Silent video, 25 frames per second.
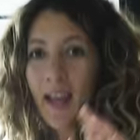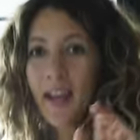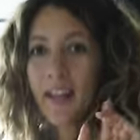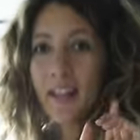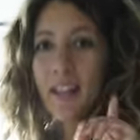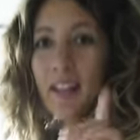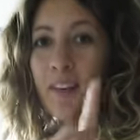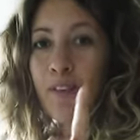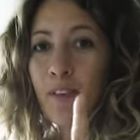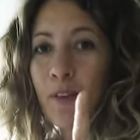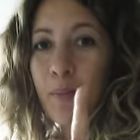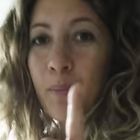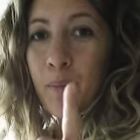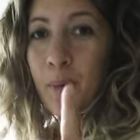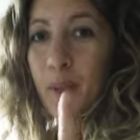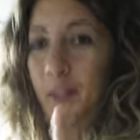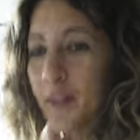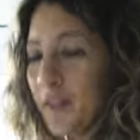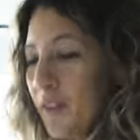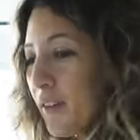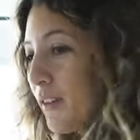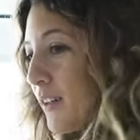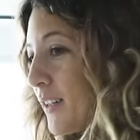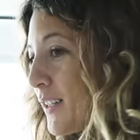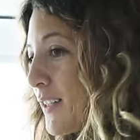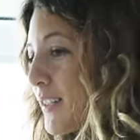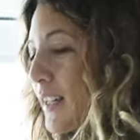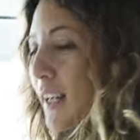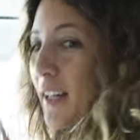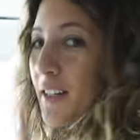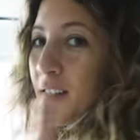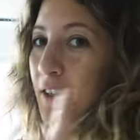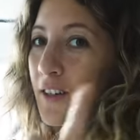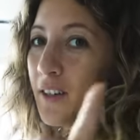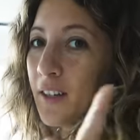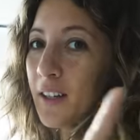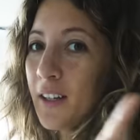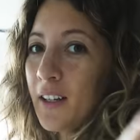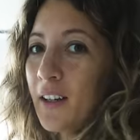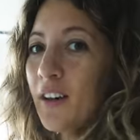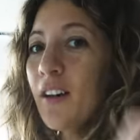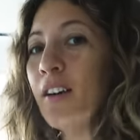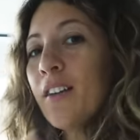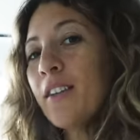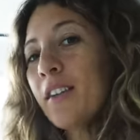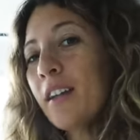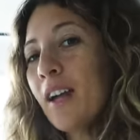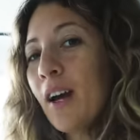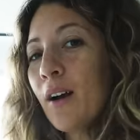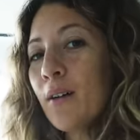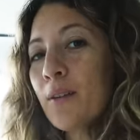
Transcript: And even better is actually on the